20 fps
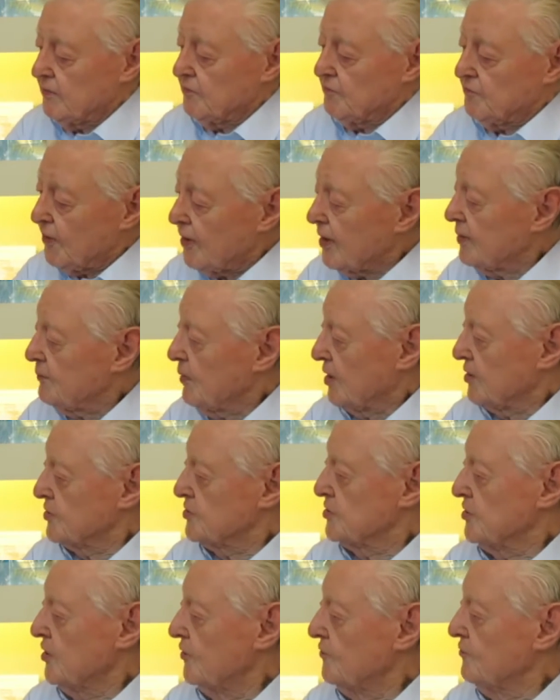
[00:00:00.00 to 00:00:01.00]
very
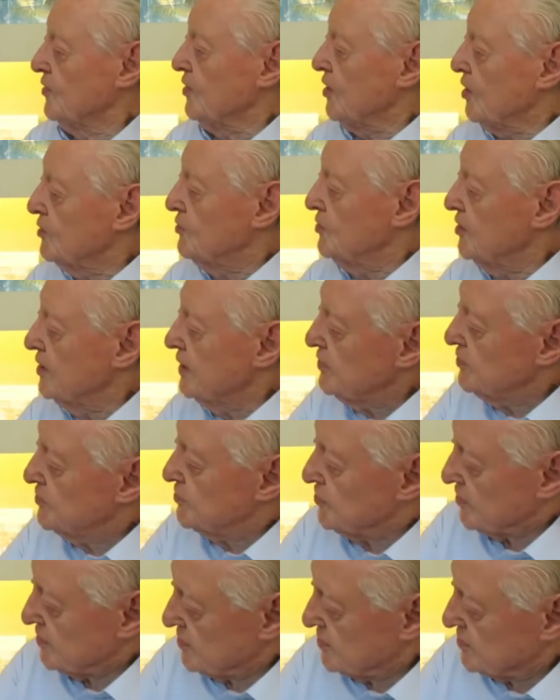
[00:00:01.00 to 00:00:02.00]
much of local
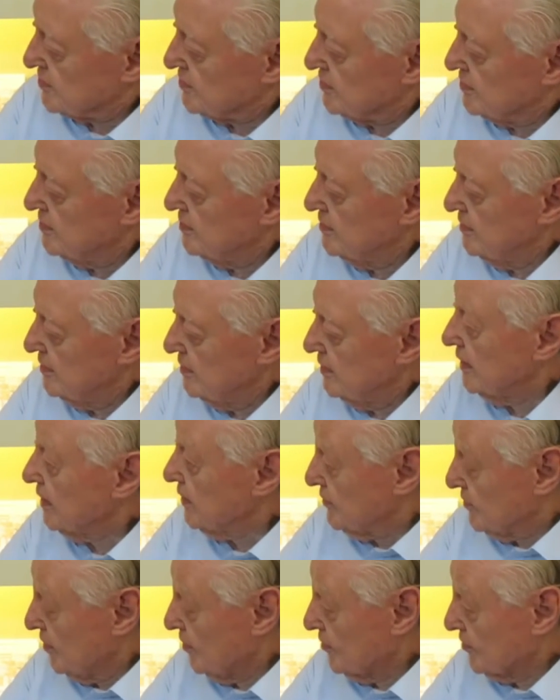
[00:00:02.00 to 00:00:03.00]
interest
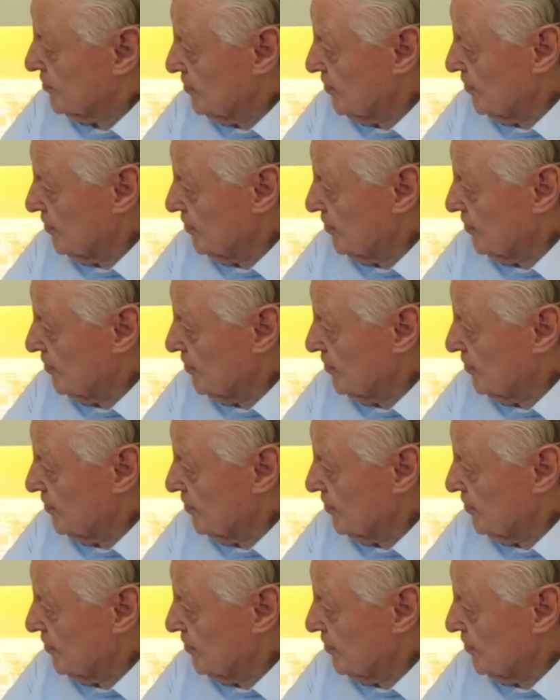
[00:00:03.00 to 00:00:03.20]
in Hong